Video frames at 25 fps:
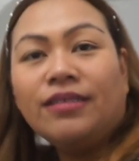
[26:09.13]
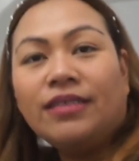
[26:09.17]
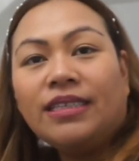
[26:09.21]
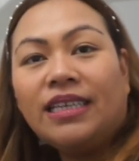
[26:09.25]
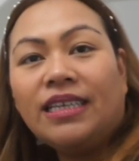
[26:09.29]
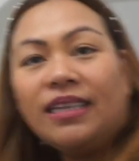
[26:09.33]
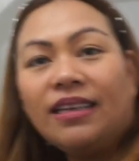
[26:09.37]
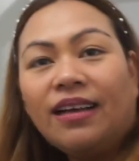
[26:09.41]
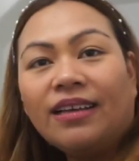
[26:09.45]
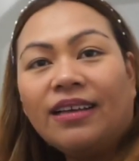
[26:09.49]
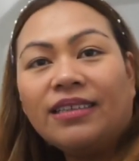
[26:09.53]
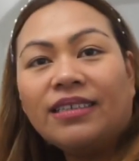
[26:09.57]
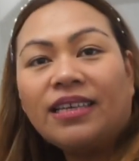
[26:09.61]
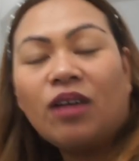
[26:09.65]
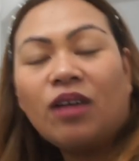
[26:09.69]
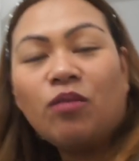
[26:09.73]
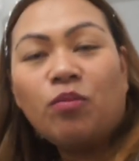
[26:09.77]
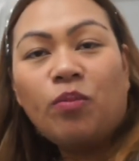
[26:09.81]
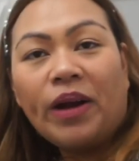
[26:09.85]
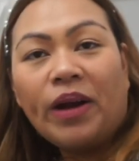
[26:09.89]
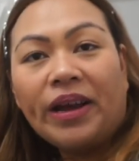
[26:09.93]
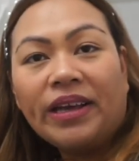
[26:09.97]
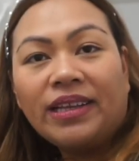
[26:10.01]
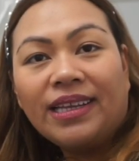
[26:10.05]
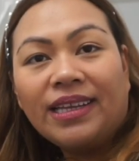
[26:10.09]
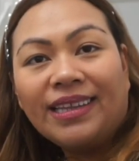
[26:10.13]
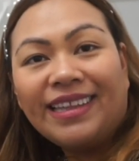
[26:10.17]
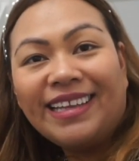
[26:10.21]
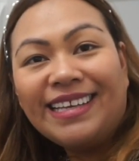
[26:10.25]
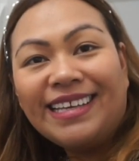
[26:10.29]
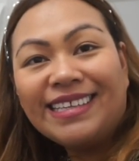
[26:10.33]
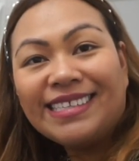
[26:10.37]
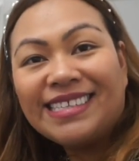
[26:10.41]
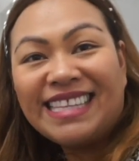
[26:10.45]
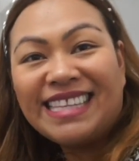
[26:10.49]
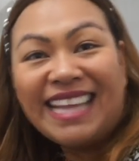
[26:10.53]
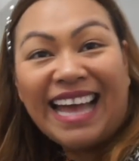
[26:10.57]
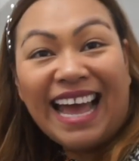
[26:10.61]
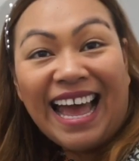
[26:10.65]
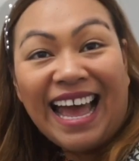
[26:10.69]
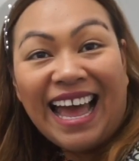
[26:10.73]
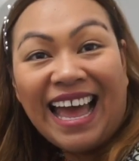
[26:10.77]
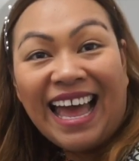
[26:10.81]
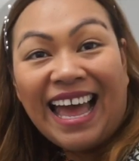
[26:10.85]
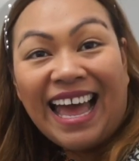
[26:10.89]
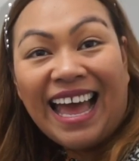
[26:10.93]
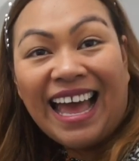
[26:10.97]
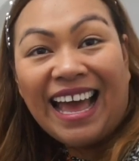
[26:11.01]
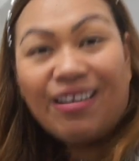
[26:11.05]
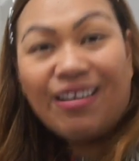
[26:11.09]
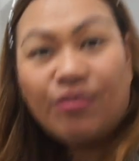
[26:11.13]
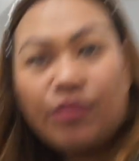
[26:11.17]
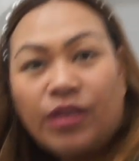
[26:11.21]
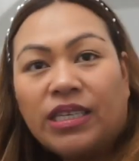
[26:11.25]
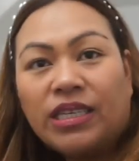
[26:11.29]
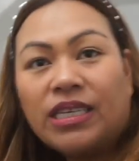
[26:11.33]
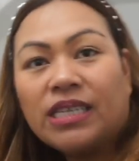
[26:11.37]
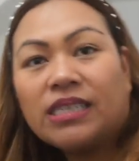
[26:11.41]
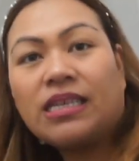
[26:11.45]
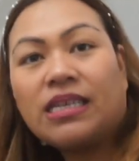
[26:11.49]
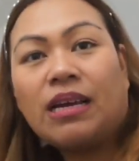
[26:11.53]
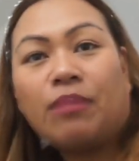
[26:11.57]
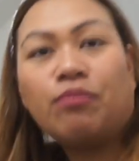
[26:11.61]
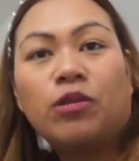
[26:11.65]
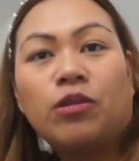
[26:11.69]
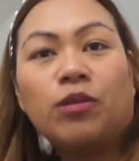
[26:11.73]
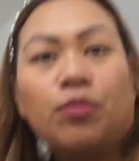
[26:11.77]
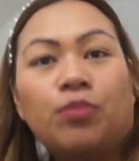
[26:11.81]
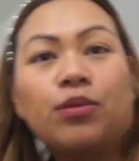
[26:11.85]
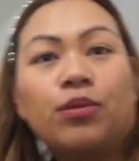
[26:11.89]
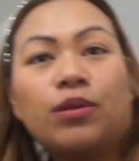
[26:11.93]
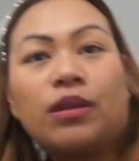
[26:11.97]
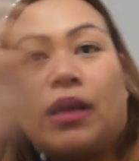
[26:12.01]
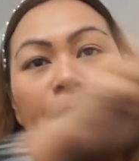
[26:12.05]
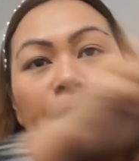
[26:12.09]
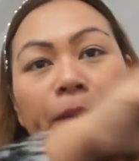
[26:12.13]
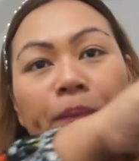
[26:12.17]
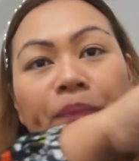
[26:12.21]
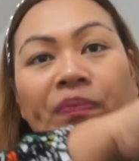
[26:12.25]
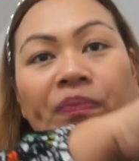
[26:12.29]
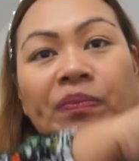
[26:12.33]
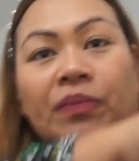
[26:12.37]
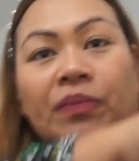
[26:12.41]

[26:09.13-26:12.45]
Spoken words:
see, guys, how bright it is now? We just have to put a